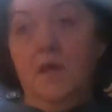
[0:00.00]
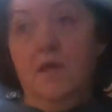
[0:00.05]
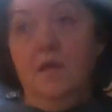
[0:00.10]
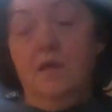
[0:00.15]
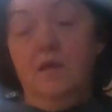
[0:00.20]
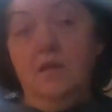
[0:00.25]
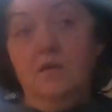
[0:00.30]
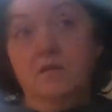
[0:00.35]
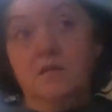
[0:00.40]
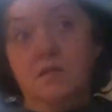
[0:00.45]

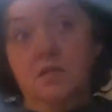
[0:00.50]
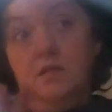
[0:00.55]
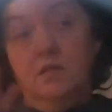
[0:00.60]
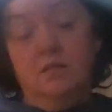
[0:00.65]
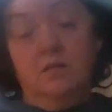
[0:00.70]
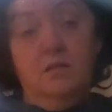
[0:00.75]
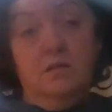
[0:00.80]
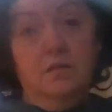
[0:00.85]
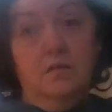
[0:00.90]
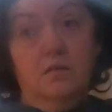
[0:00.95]
and
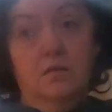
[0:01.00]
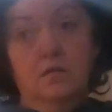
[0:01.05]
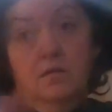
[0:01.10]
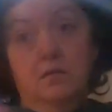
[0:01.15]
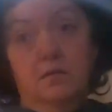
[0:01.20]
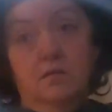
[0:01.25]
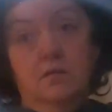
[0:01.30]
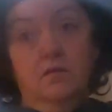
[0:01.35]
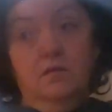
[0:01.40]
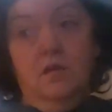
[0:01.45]

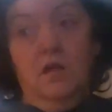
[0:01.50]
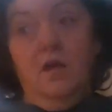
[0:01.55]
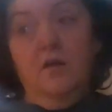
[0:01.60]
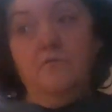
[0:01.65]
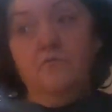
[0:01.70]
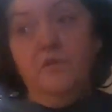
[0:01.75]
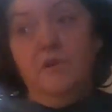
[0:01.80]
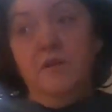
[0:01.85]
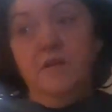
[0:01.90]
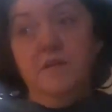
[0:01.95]

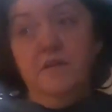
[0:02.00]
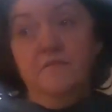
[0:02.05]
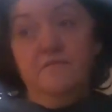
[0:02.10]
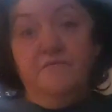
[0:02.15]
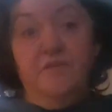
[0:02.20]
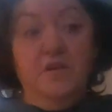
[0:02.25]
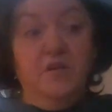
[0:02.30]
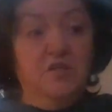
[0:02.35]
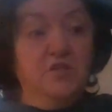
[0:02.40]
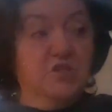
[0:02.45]
hopefully
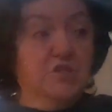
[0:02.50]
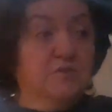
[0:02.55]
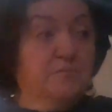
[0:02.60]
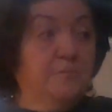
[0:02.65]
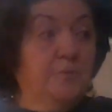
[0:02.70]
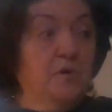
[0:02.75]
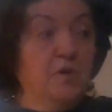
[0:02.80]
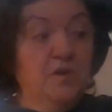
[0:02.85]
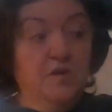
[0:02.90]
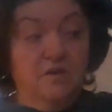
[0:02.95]
get finished
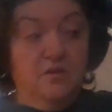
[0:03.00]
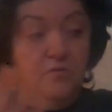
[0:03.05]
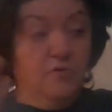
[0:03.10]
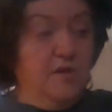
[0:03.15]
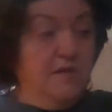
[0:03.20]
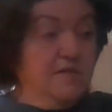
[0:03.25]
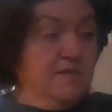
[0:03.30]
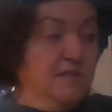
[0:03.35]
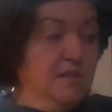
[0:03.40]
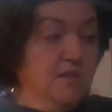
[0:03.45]
putting the
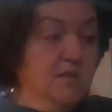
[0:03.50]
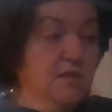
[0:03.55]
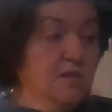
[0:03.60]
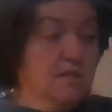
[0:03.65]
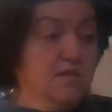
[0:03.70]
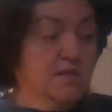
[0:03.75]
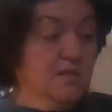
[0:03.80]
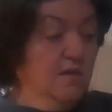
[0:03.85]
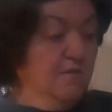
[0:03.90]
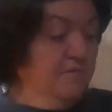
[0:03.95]
rest of
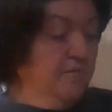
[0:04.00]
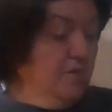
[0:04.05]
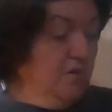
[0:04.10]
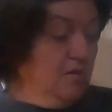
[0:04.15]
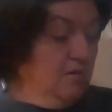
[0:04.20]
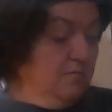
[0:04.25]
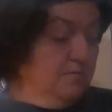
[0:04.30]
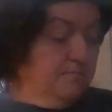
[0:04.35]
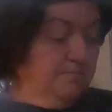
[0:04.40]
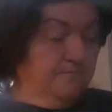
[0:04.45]
this stuff
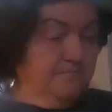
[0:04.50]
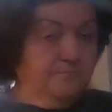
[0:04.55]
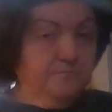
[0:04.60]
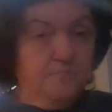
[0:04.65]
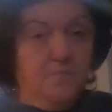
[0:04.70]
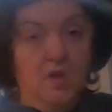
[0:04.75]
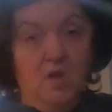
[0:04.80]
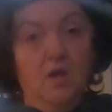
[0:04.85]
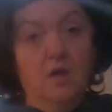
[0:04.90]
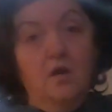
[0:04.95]
up.
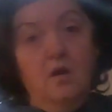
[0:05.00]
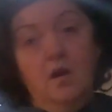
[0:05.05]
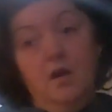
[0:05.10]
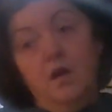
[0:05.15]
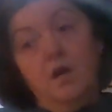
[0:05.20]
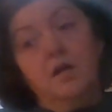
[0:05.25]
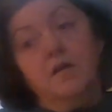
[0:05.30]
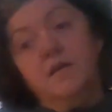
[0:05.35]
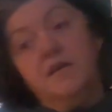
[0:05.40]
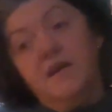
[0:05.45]

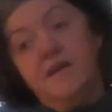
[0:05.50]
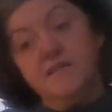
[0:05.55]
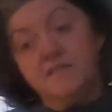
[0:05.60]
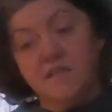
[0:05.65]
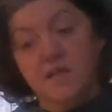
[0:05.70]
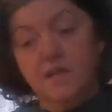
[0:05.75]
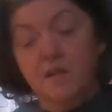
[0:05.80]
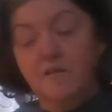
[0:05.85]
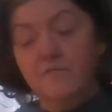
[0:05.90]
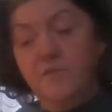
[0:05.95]
Alright
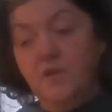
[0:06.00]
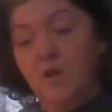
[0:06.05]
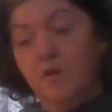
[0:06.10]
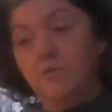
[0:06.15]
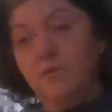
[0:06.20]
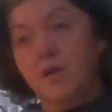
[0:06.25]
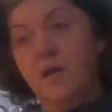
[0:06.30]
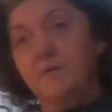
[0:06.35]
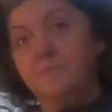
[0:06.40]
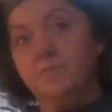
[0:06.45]
guys, I love
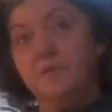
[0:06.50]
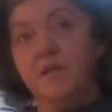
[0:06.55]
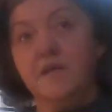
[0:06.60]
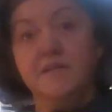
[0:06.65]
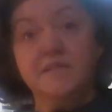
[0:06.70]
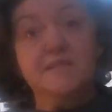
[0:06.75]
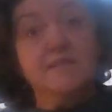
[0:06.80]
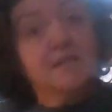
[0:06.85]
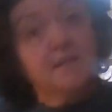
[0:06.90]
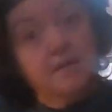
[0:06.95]
y'all. God
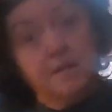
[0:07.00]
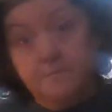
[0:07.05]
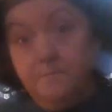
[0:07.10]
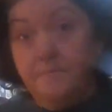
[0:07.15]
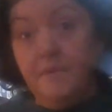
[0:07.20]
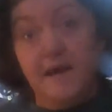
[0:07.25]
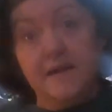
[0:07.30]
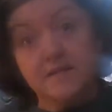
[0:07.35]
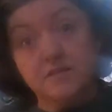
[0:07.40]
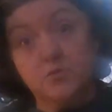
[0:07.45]
bless
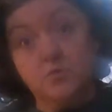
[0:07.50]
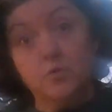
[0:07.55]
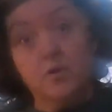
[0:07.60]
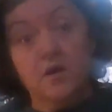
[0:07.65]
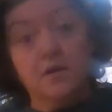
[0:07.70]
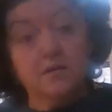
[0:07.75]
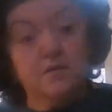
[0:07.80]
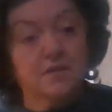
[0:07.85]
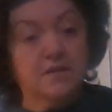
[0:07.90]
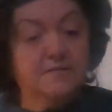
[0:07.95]
and back to
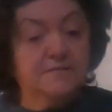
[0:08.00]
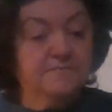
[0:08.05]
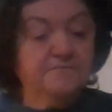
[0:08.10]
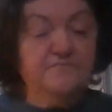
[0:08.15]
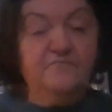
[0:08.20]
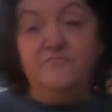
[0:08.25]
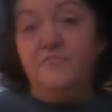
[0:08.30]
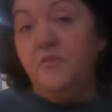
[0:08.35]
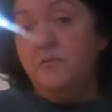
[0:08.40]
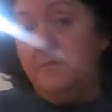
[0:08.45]
work
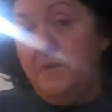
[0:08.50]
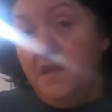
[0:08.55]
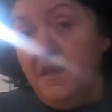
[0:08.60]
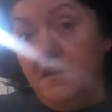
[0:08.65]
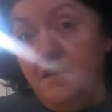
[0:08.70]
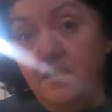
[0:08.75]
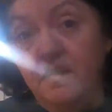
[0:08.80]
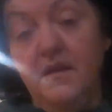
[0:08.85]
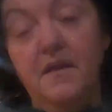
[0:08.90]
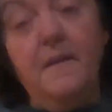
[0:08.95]
for
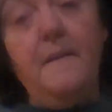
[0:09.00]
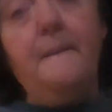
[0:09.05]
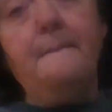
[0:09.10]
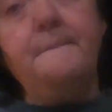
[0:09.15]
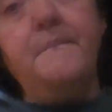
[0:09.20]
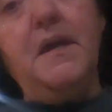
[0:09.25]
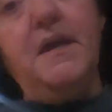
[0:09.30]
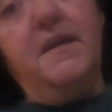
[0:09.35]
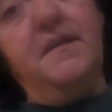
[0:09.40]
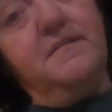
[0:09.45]
me.
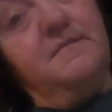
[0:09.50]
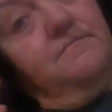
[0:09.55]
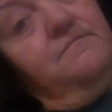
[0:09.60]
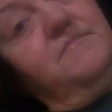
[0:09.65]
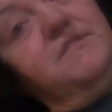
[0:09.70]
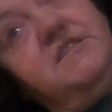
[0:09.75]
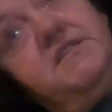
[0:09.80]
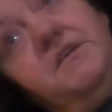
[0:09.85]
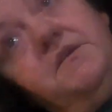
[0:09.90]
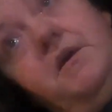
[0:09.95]
But
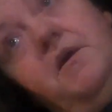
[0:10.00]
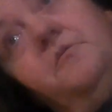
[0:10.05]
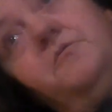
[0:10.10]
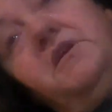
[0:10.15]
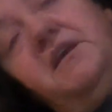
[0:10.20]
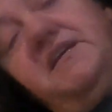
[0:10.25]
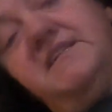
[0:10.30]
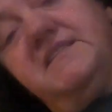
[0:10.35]
see y'all